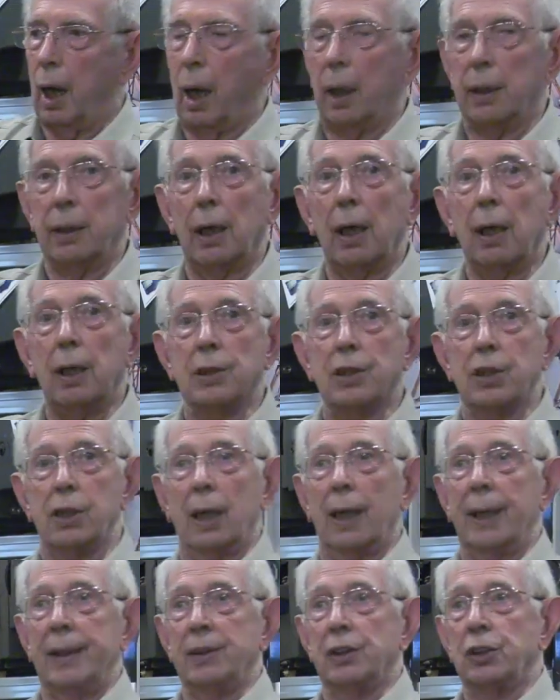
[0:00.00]
a large
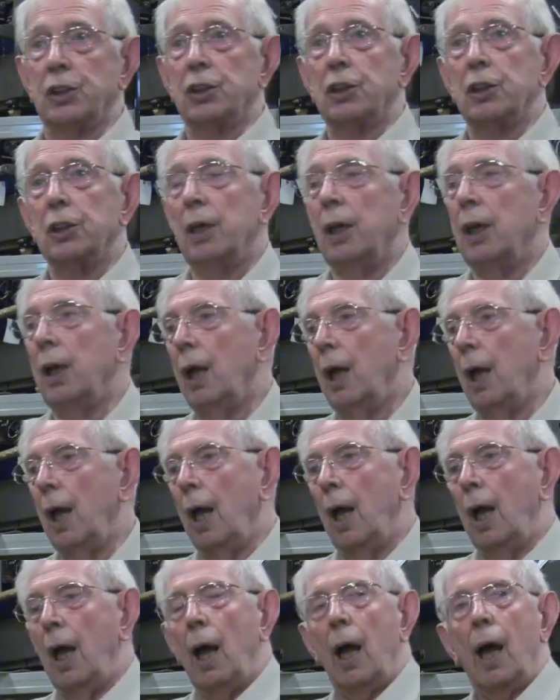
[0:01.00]
lens,
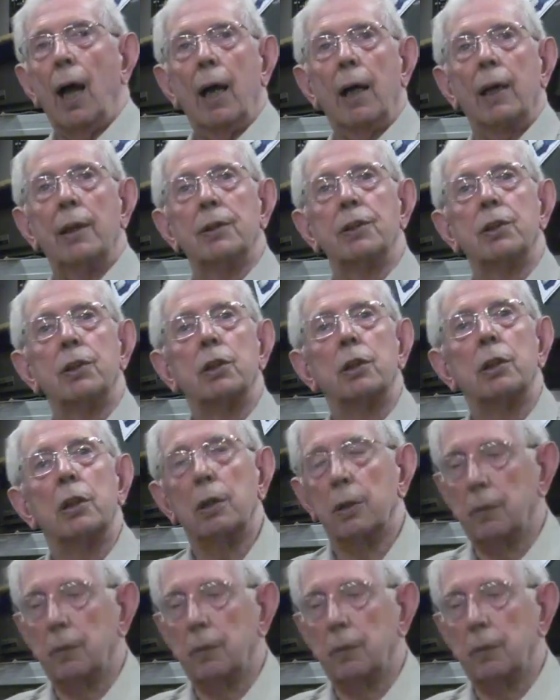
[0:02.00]
and